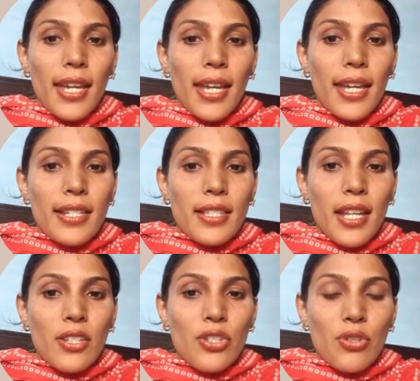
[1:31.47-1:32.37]
is
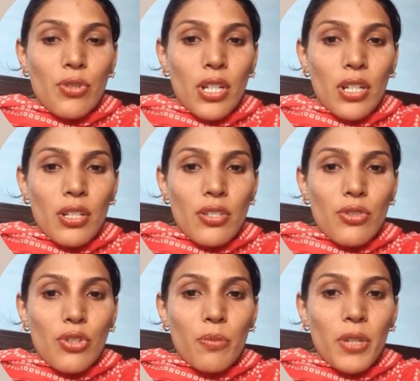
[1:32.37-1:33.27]
that students
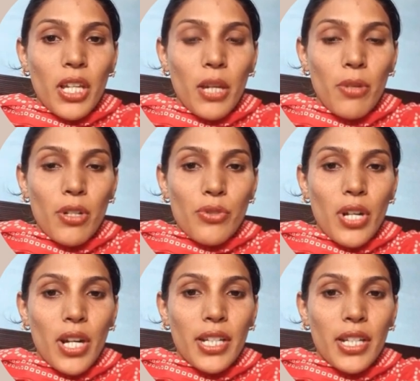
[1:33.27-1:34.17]
should be able to
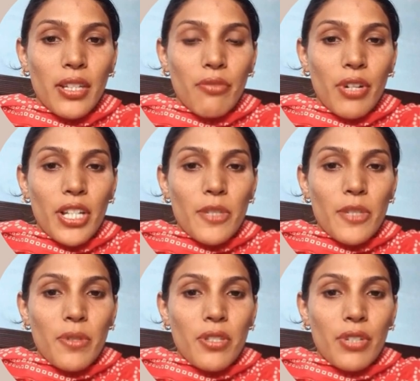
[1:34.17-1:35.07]
identify
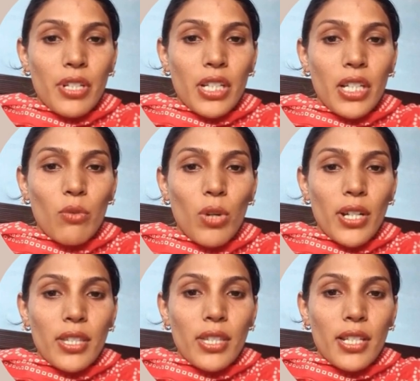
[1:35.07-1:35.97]
specifically
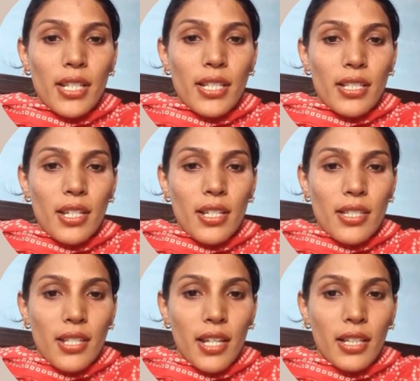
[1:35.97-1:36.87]
what the text is
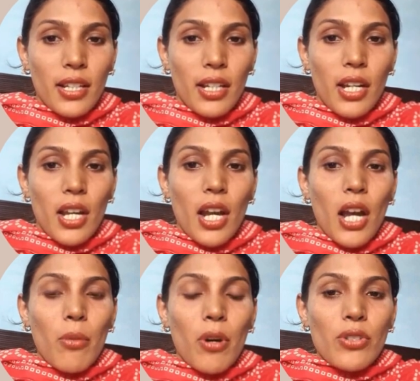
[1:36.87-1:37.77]
saying
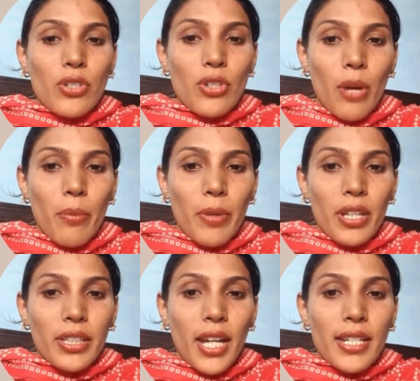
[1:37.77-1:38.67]
about the
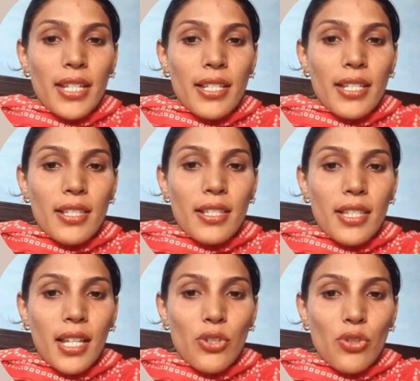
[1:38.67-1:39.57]
topic. That is,
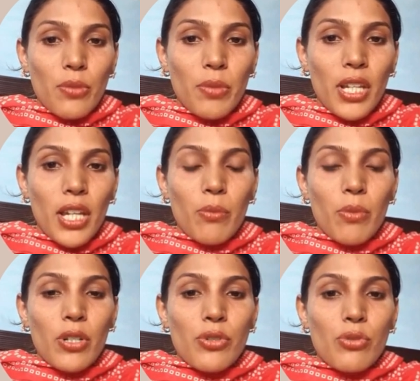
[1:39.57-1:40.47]
they should be
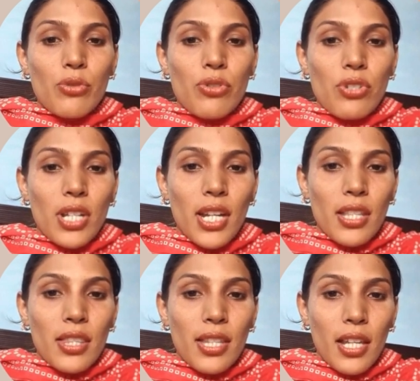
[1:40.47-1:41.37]
able to
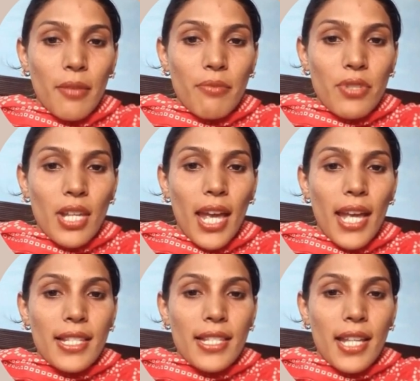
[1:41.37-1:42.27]
state themes
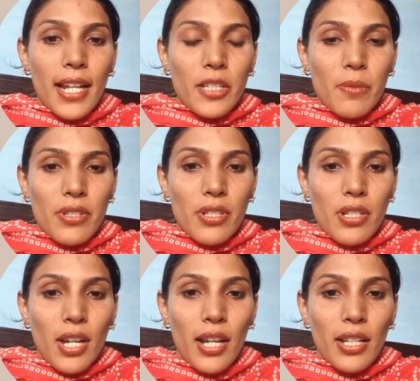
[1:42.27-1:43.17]
as explicit
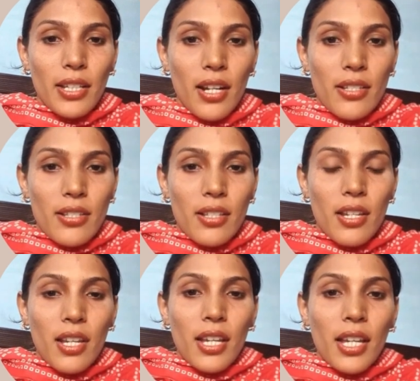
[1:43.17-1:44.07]
ideas
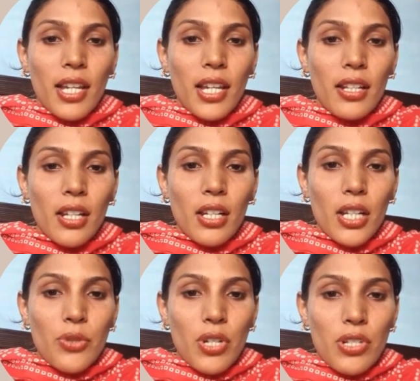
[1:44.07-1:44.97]
in
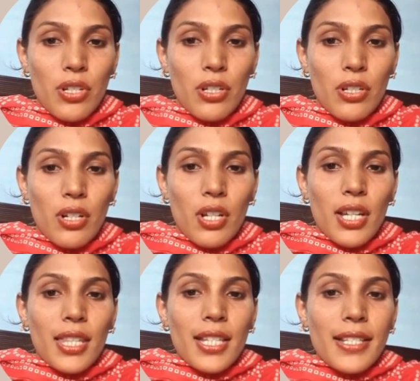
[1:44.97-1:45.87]
literature.
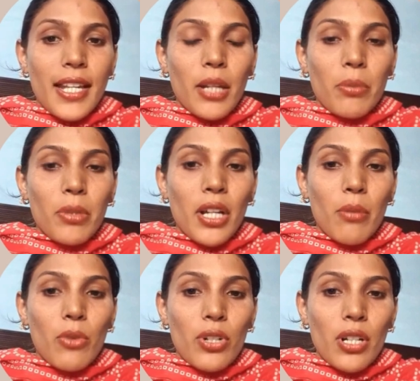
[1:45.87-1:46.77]
This can be a
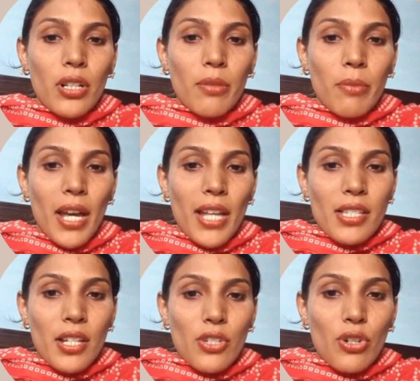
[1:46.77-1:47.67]
moral
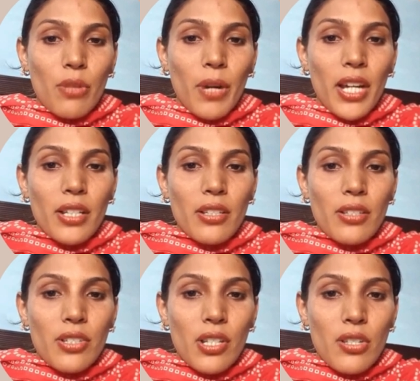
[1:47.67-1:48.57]
message or might
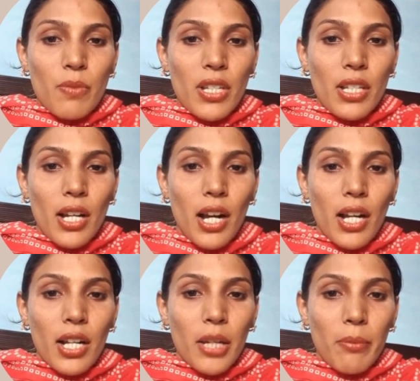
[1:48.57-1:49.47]
just be
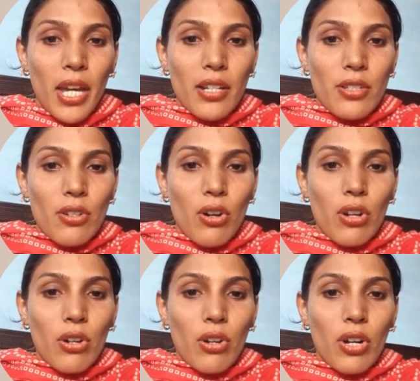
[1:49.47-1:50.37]
a comment
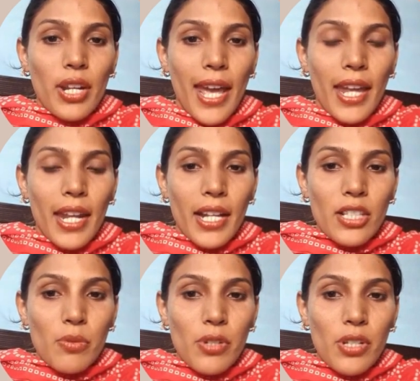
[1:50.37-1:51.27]
or on an
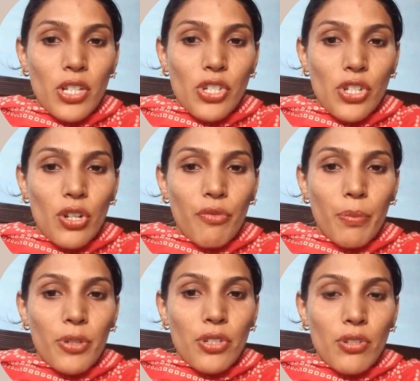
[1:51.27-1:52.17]
exploration of a
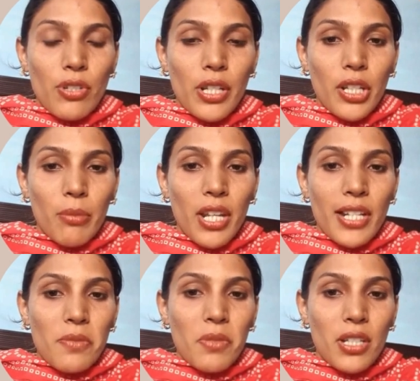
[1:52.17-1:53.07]
particular human
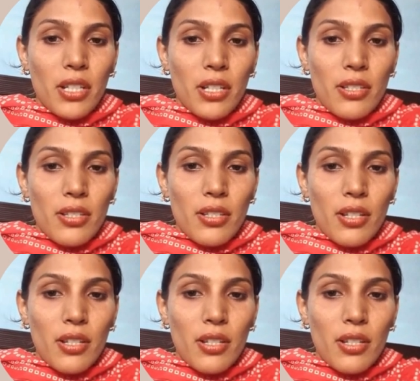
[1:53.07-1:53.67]
experience.